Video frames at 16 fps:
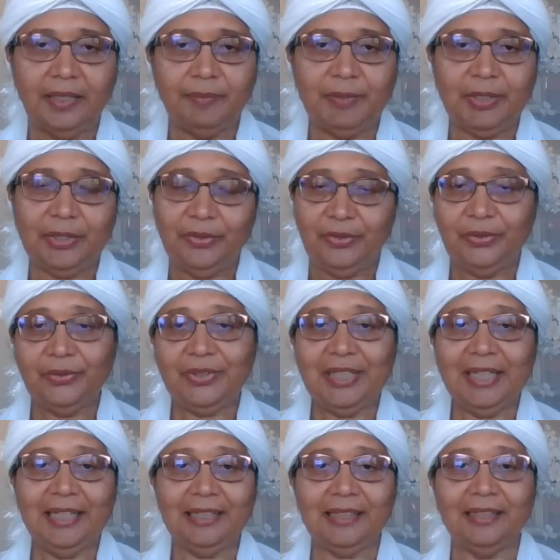Because
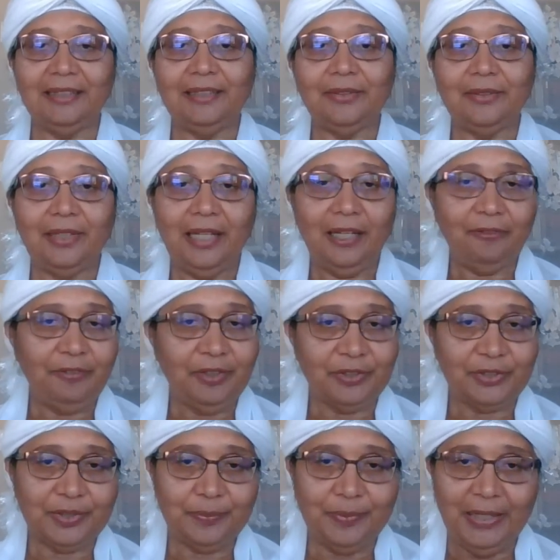you love
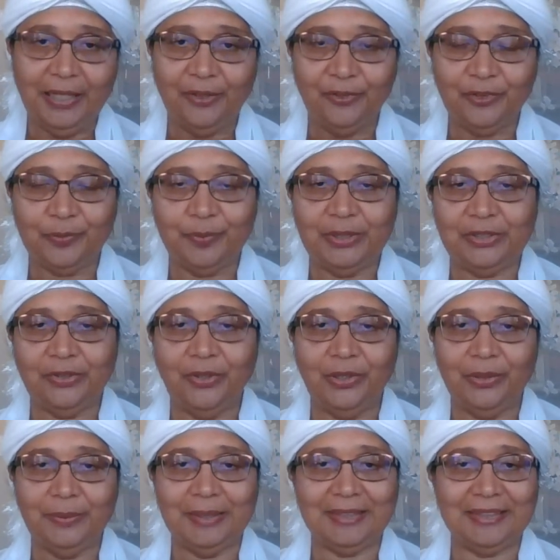your spouse, but you're
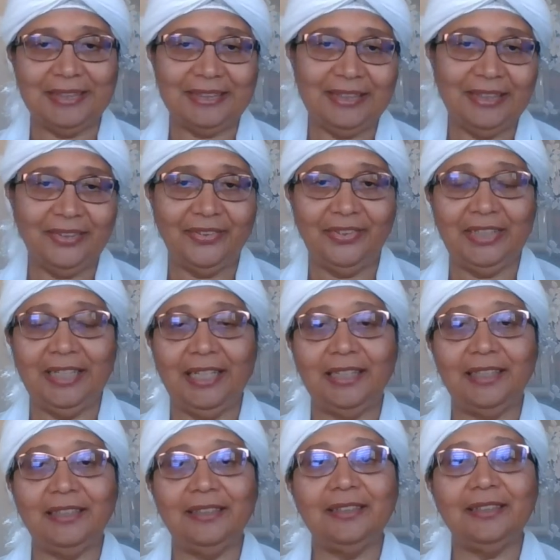always
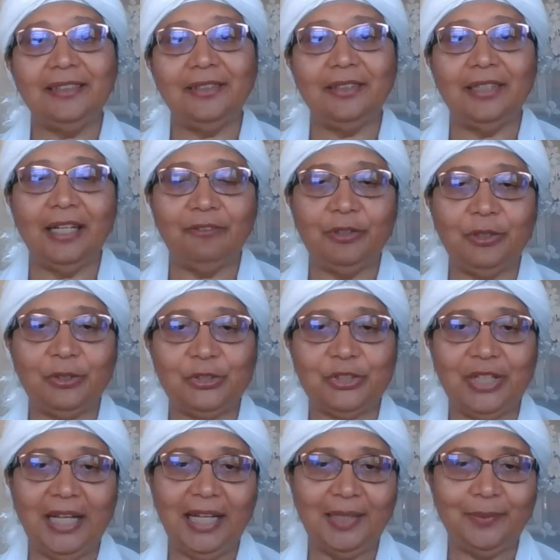disagreeing. You love your
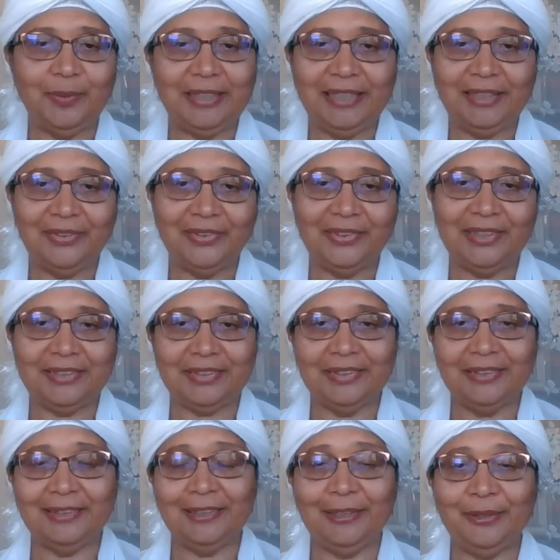child, but they don't
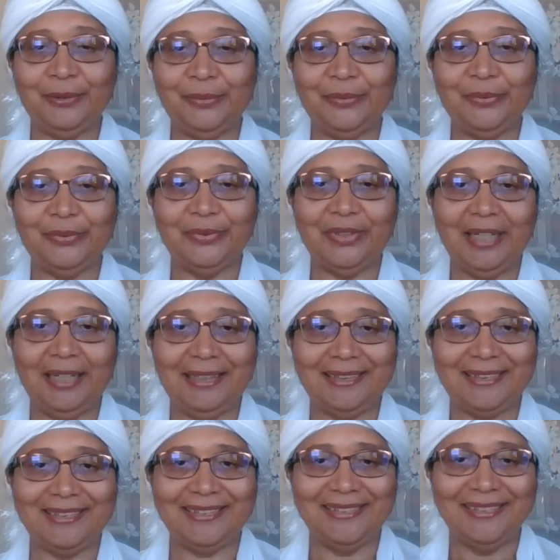listen to you, right?